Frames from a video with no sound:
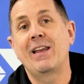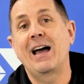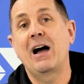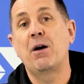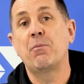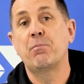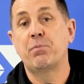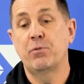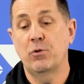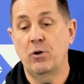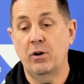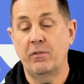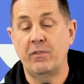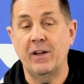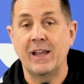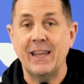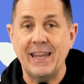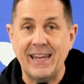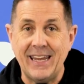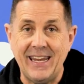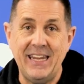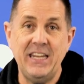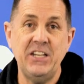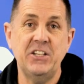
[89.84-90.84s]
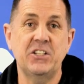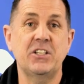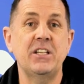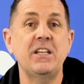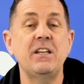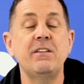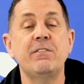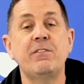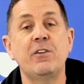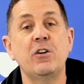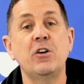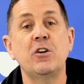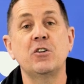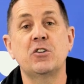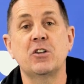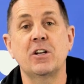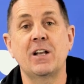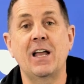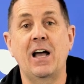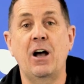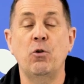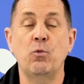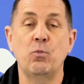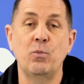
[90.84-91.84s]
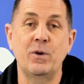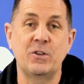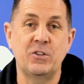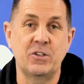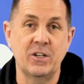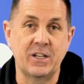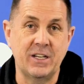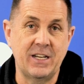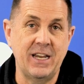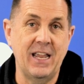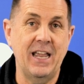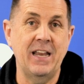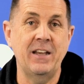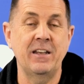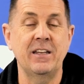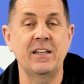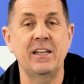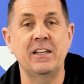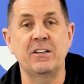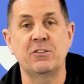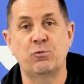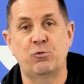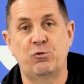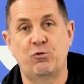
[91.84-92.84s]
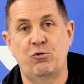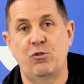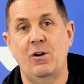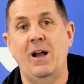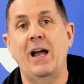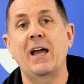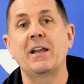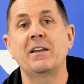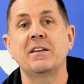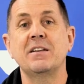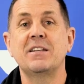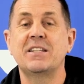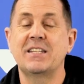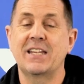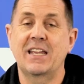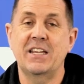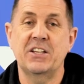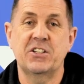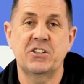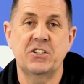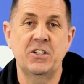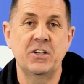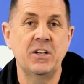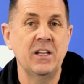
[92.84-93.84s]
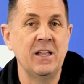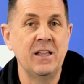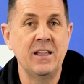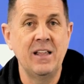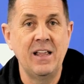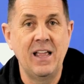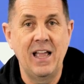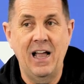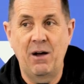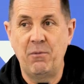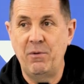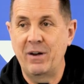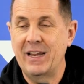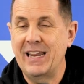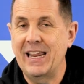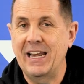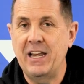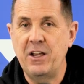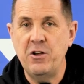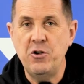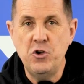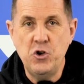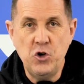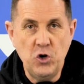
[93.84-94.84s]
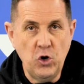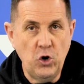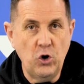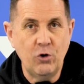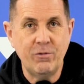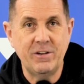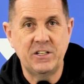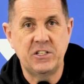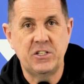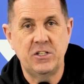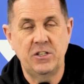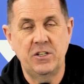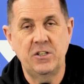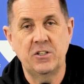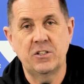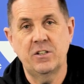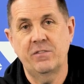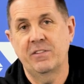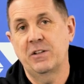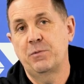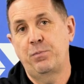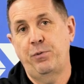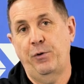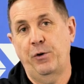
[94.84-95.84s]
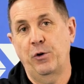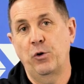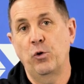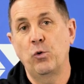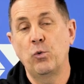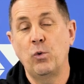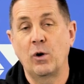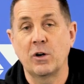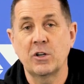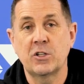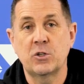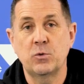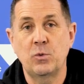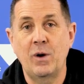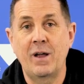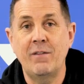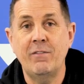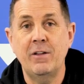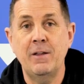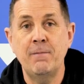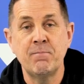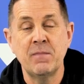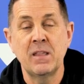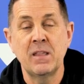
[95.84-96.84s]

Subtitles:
now brought the EC version out, which again is tried and tested, and we're getting no returns on this product whatsoever.